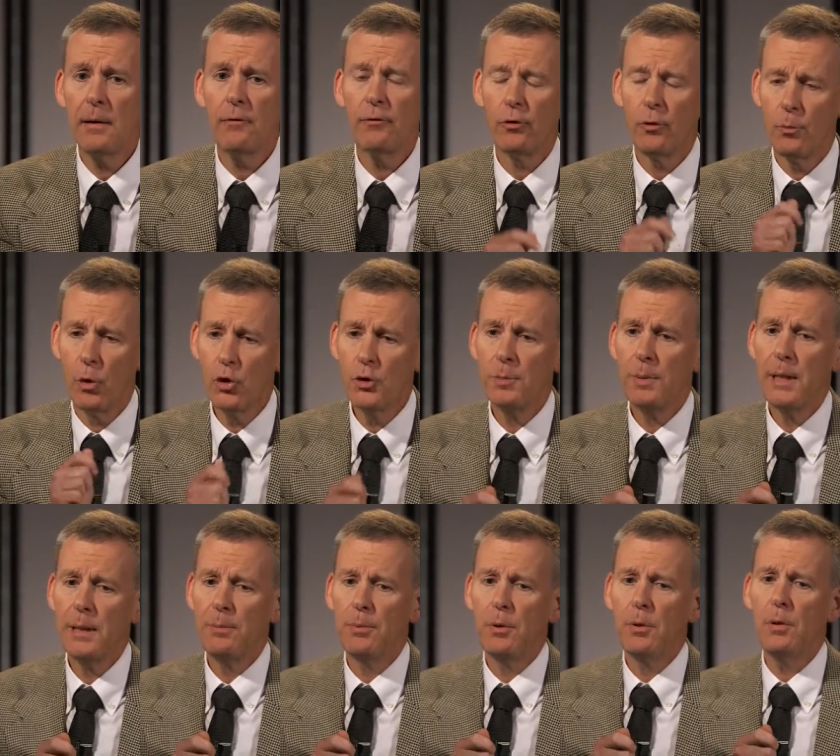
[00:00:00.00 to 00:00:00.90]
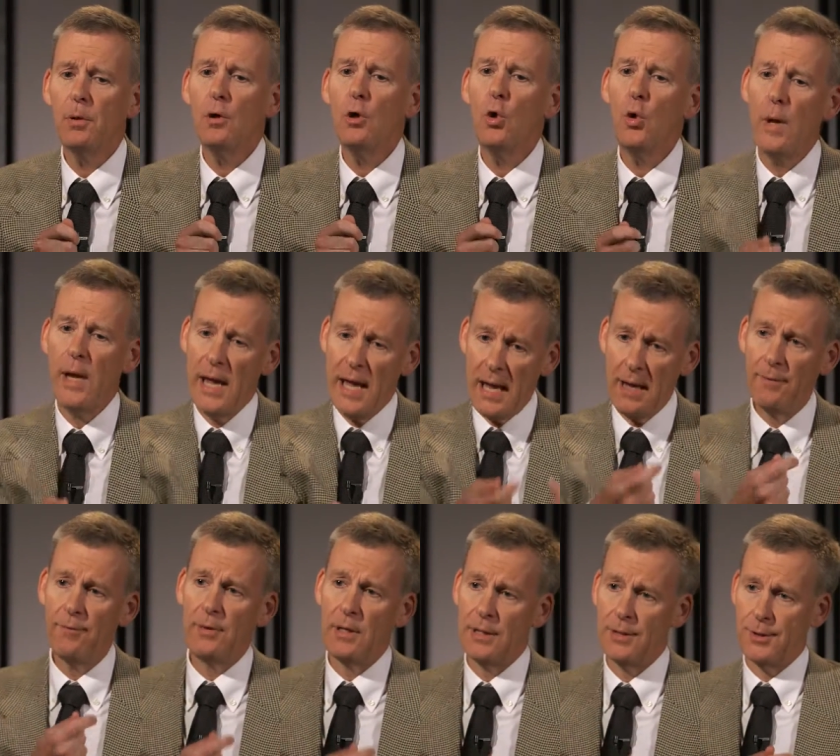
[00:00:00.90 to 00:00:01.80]
For most people who
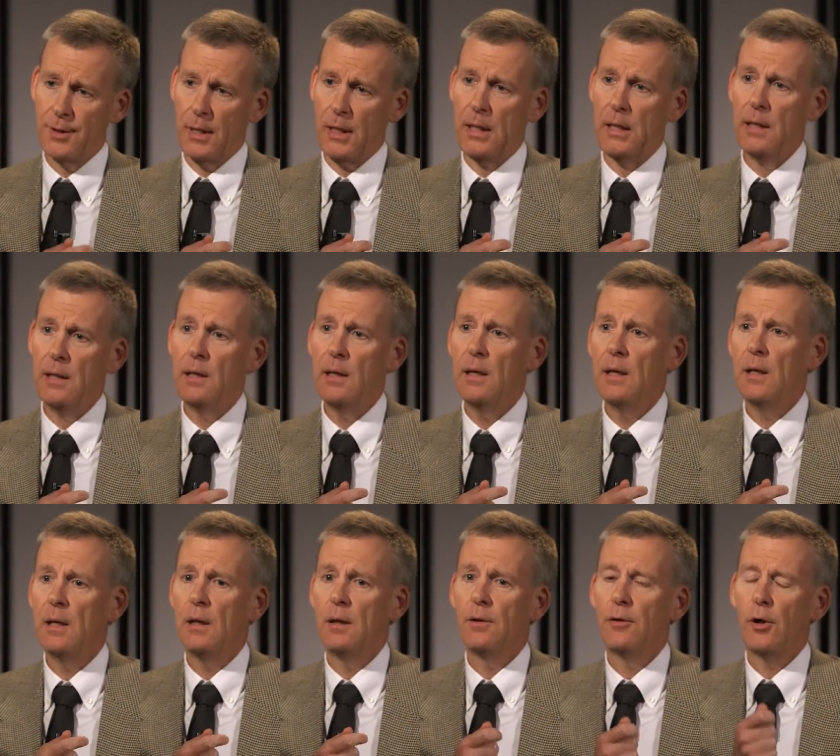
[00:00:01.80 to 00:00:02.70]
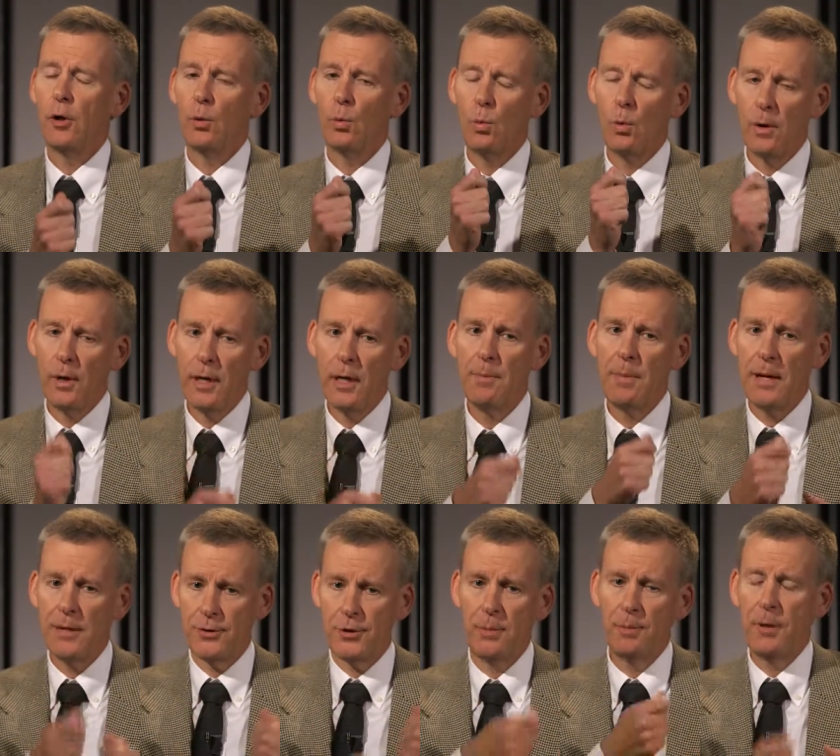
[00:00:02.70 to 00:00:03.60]
have insight, they're worried
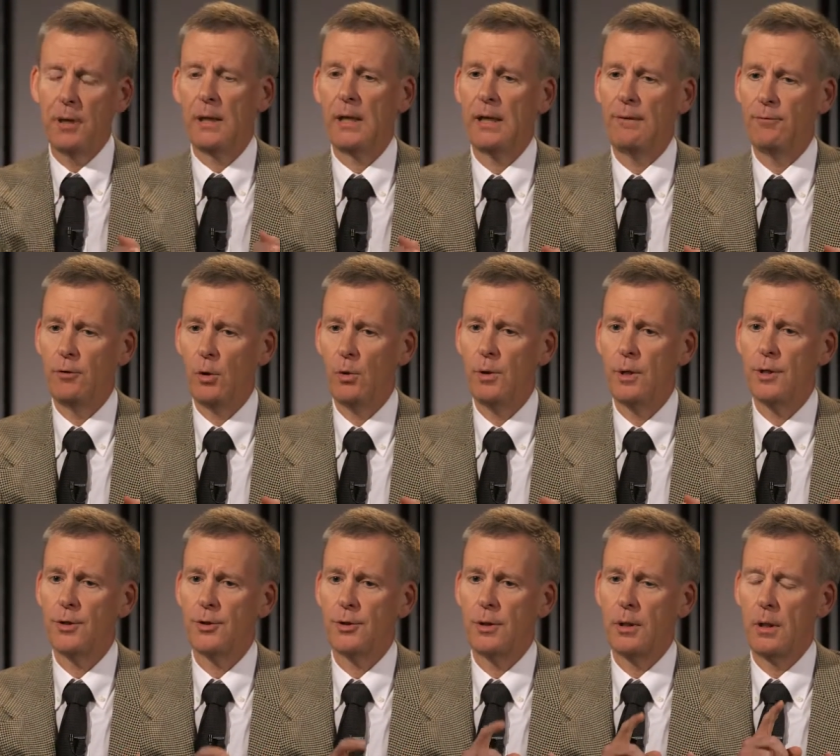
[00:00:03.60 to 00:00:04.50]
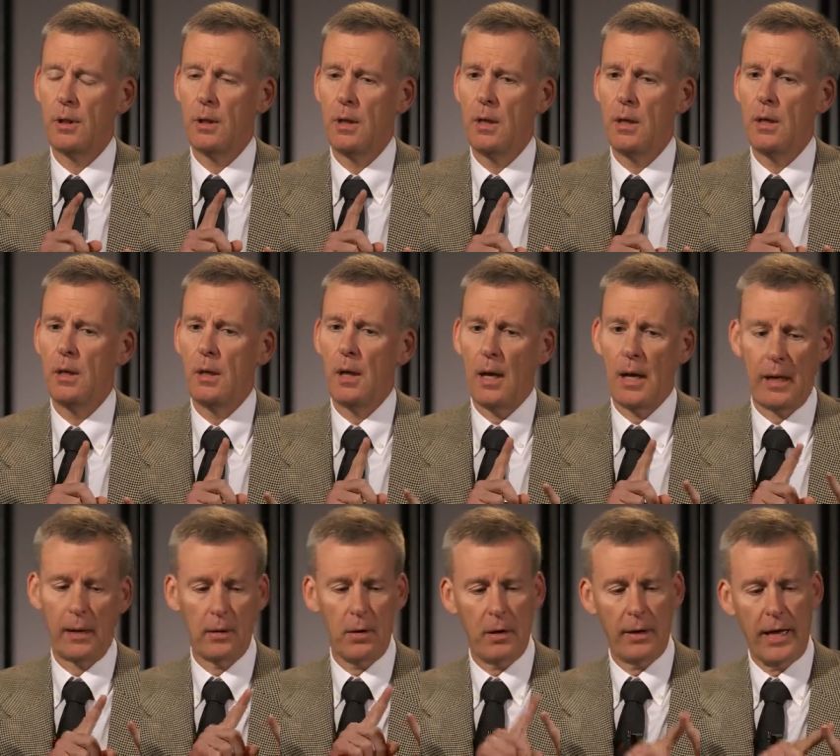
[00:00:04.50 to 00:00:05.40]
about something they've noticed.
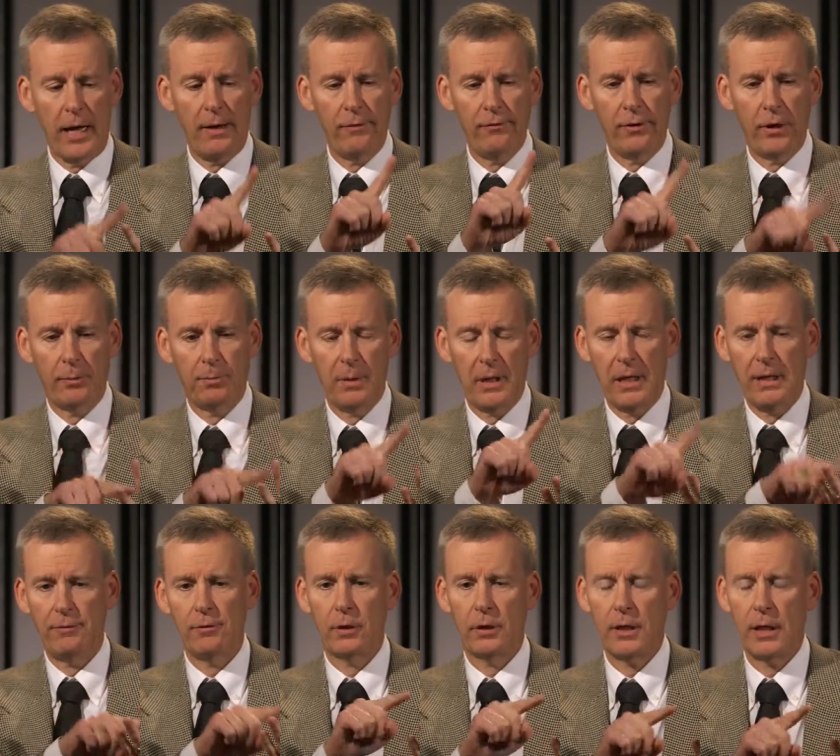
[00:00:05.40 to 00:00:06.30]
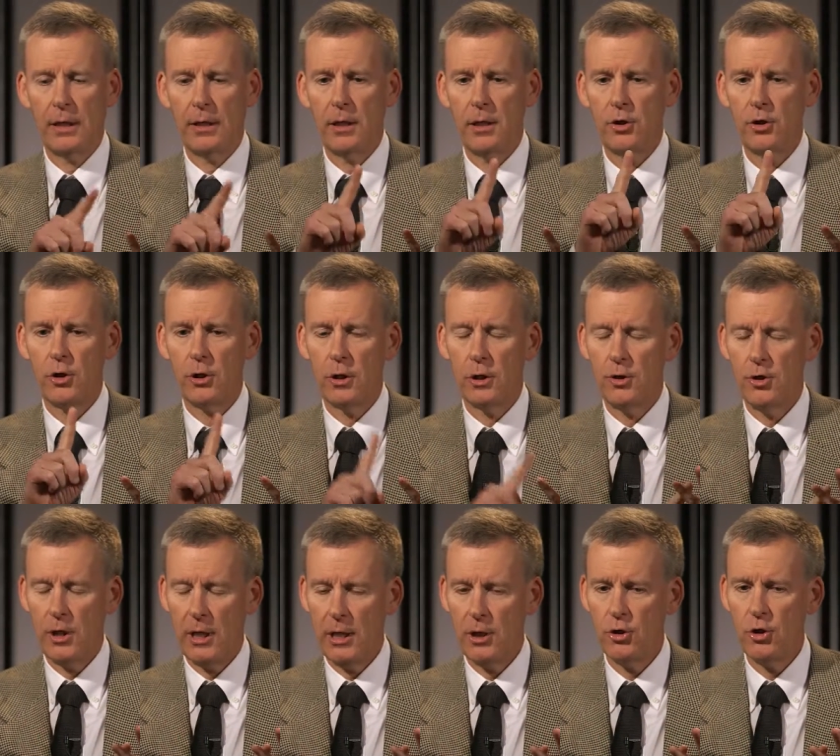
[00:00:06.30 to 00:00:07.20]
I call it affect behavior cognition, a
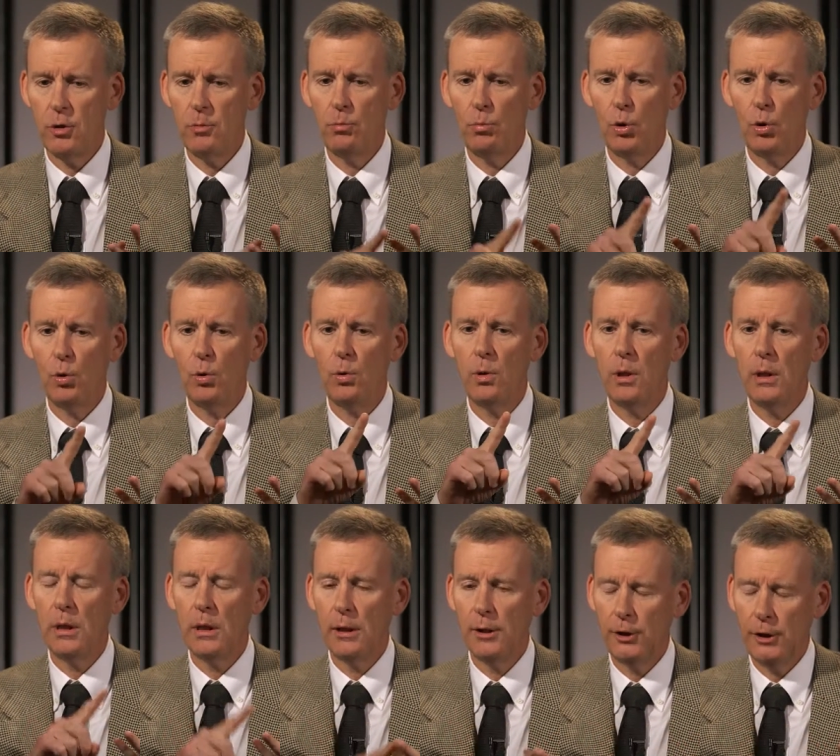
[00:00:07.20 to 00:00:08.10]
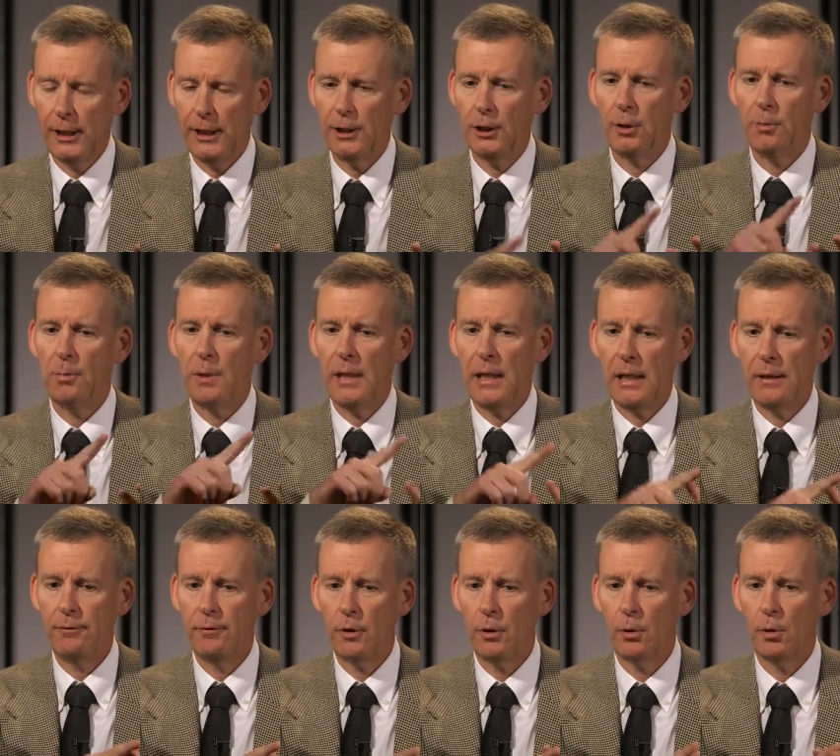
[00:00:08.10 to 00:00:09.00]
change in mood, change in
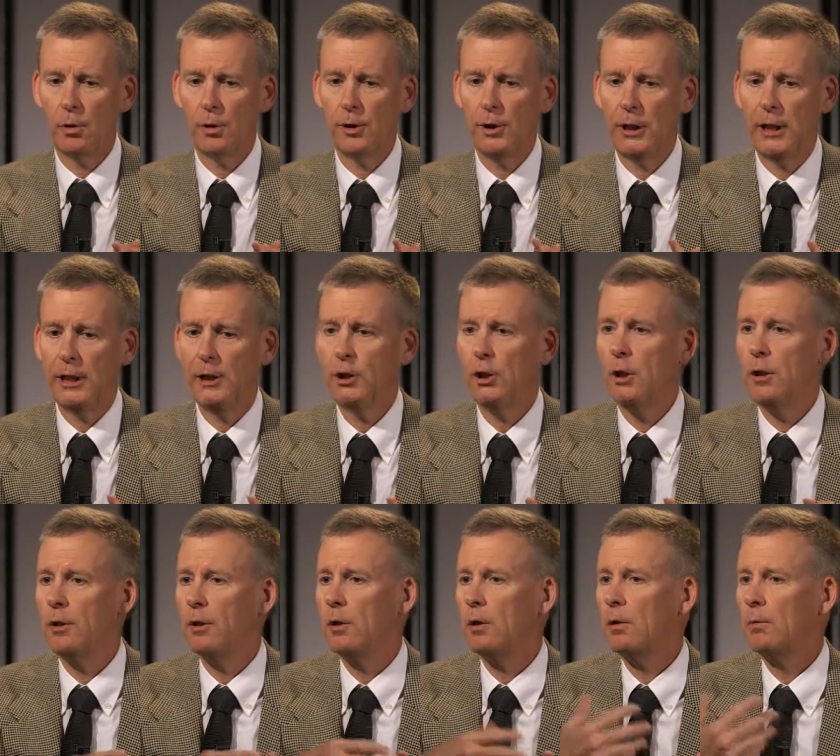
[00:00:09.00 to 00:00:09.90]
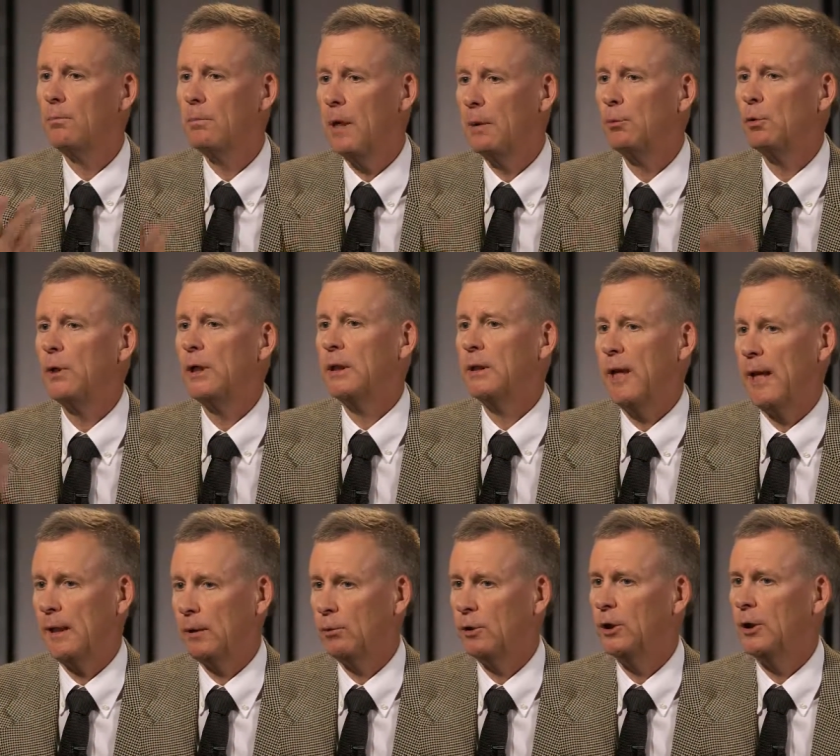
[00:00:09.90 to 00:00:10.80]
behavior, or a change in their memory,
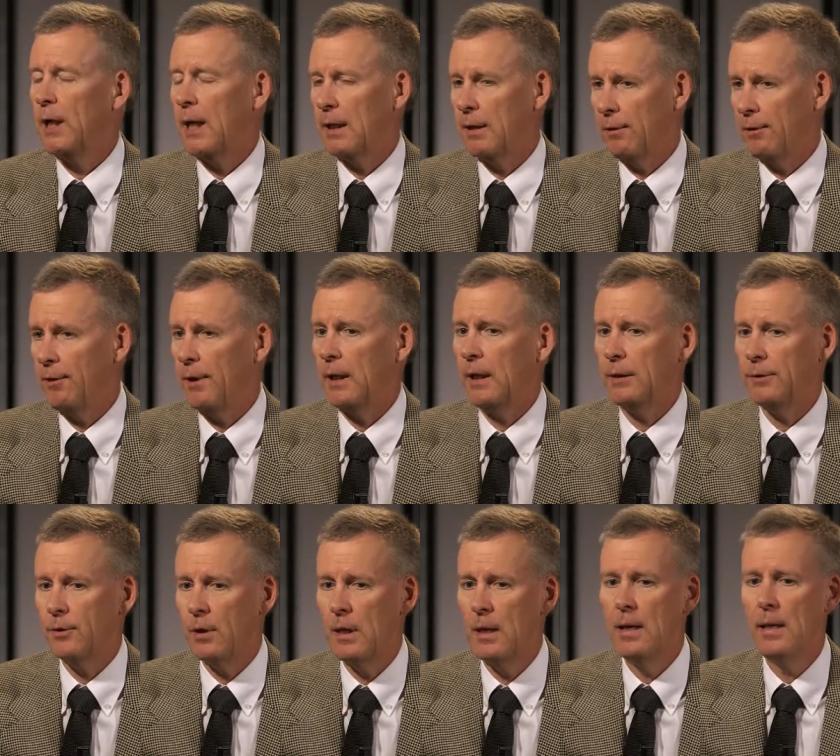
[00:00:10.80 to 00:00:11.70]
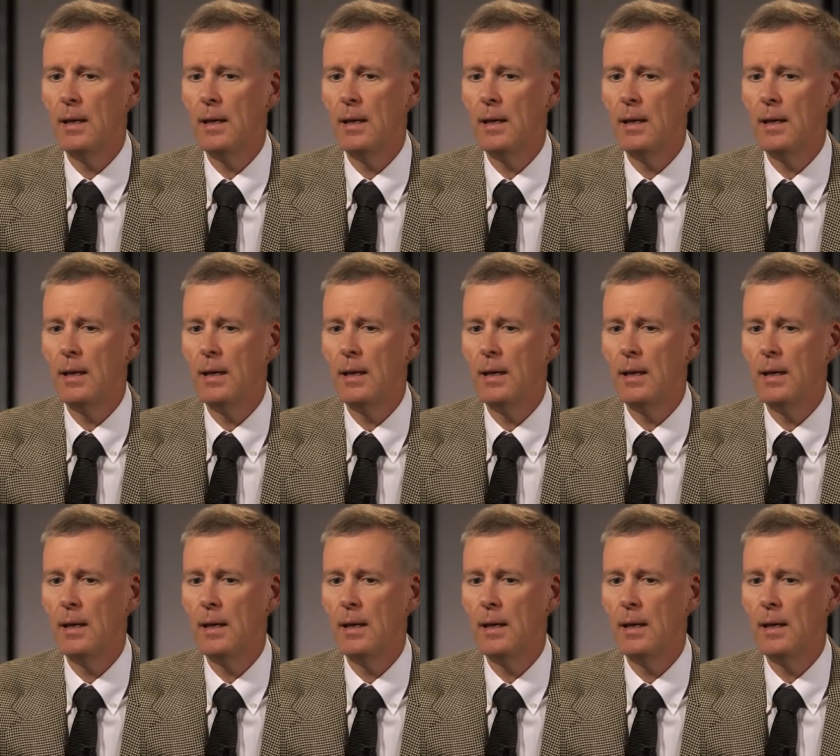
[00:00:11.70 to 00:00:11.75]
language kind of things.